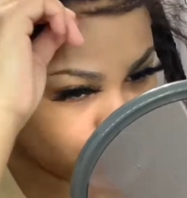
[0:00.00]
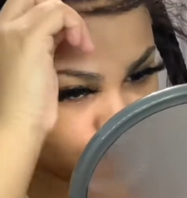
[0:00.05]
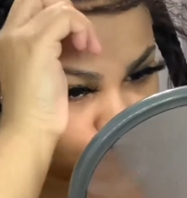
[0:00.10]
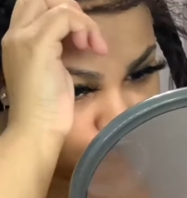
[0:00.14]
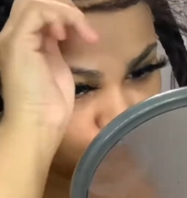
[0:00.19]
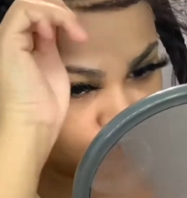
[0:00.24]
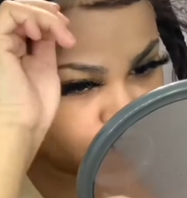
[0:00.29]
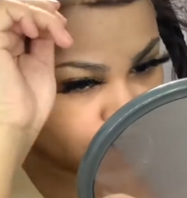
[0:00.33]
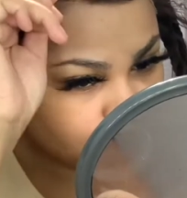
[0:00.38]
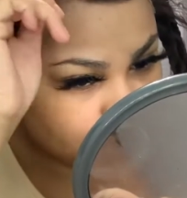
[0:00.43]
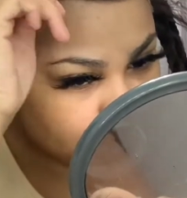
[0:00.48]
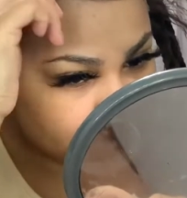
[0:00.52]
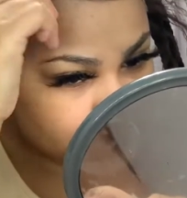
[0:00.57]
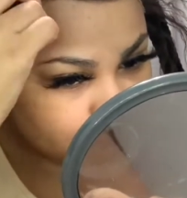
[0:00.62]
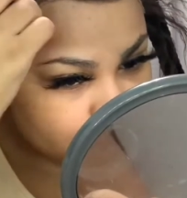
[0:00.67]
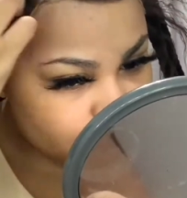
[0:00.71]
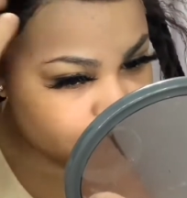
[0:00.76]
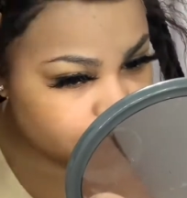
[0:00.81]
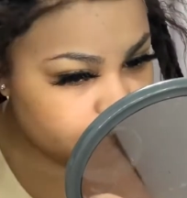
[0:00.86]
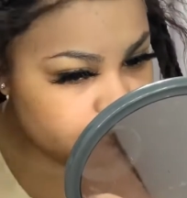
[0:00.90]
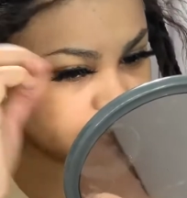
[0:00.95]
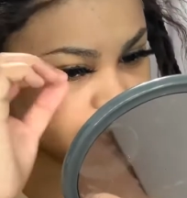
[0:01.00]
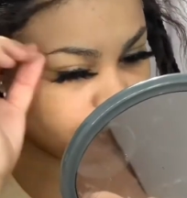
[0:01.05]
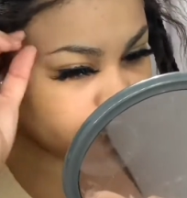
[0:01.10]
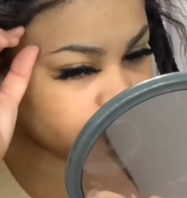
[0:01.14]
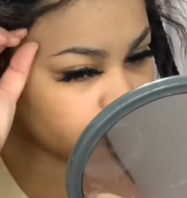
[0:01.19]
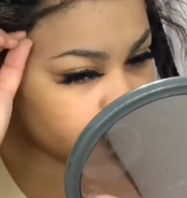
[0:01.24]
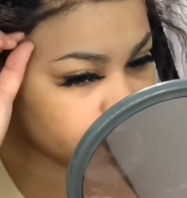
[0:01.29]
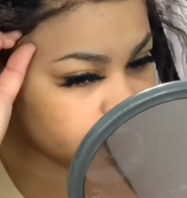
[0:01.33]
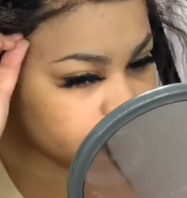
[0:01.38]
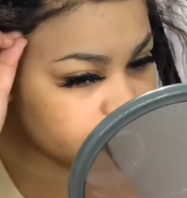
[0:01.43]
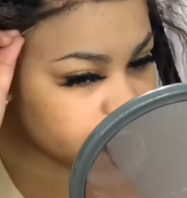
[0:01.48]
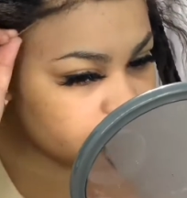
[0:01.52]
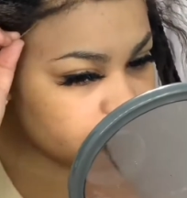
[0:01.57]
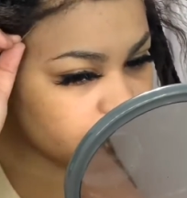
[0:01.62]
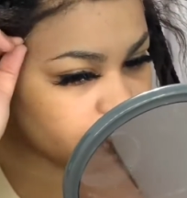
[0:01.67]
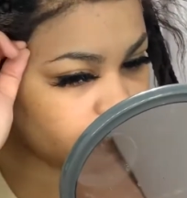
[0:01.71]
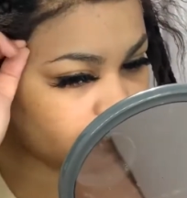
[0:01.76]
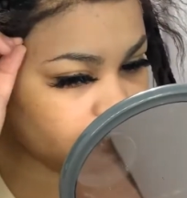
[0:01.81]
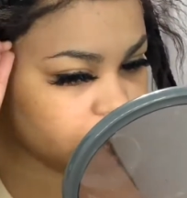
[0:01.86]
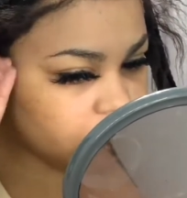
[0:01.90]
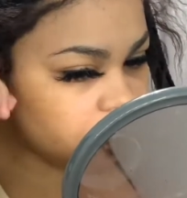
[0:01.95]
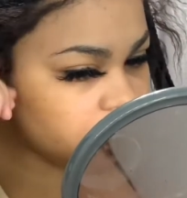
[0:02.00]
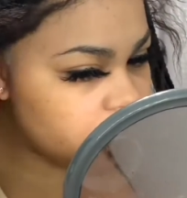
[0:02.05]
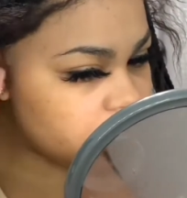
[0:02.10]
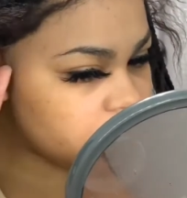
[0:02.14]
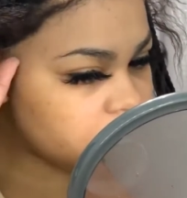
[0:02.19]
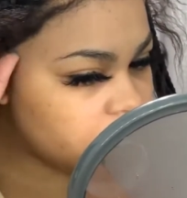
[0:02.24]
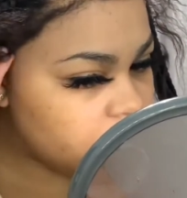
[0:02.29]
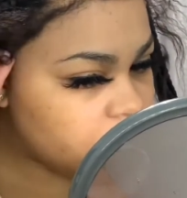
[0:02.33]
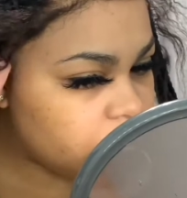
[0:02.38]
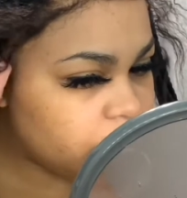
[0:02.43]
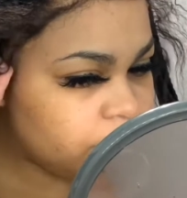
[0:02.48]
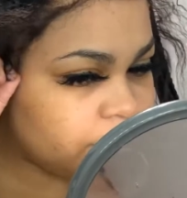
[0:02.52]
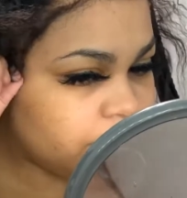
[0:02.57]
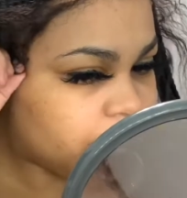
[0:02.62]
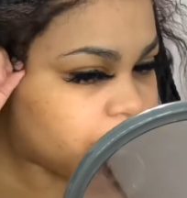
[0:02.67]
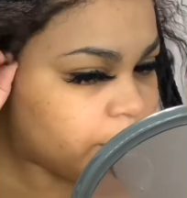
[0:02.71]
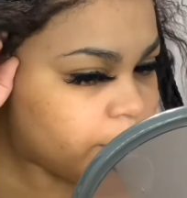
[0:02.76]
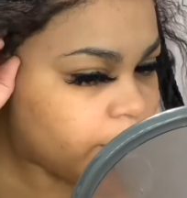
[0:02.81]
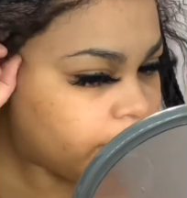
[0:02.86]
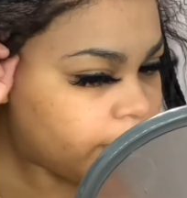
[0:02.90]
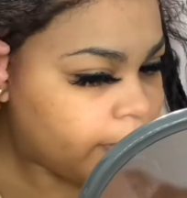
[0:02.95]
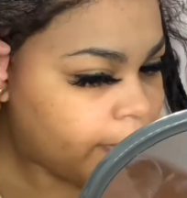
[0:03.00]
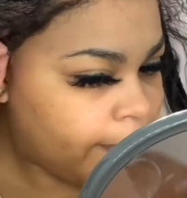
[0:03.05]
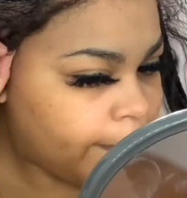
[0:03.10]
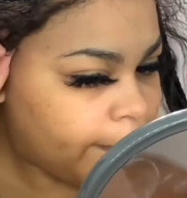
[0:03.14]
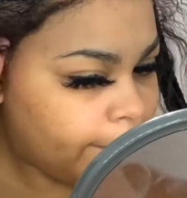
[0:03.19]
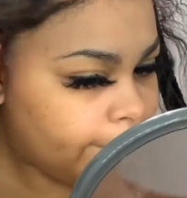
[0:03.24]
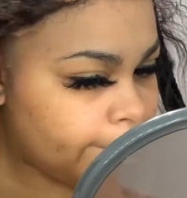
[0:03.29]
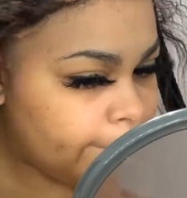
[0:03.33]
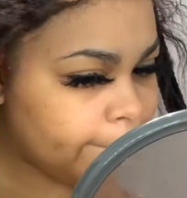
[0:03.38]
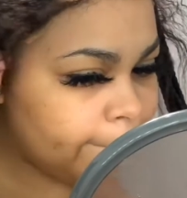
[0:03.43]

And when it comes to a braided wig, we can't, you know, lose no baby hairs.